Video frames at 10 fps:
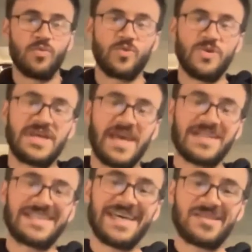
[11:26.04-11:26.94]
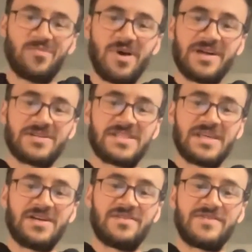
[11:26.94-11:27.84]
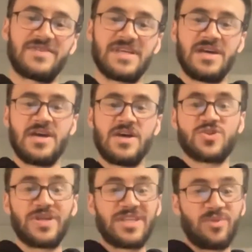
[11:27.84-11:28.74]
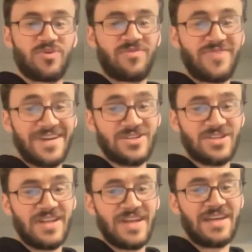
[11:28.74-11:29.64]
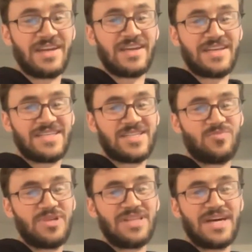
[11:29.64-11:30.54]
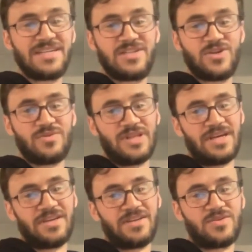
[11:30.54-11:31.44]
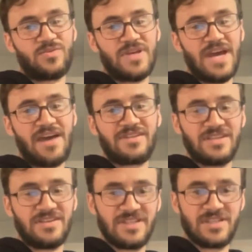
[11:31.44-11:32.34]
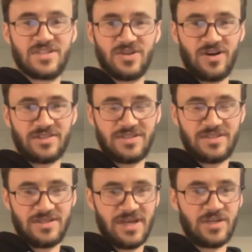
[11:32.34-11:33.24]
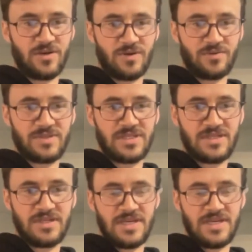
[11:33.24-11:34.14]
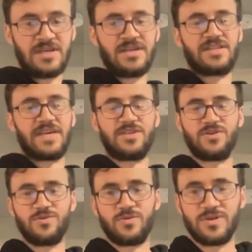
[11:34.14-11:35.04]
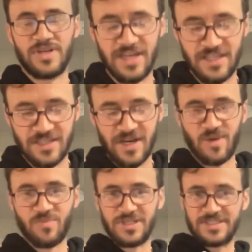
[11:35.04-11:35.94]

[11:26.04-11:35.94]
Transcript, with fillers: where we can't get by ourselves, so that the perfection then is to be led to a land we haven't even sought. End quote. Thank you, and God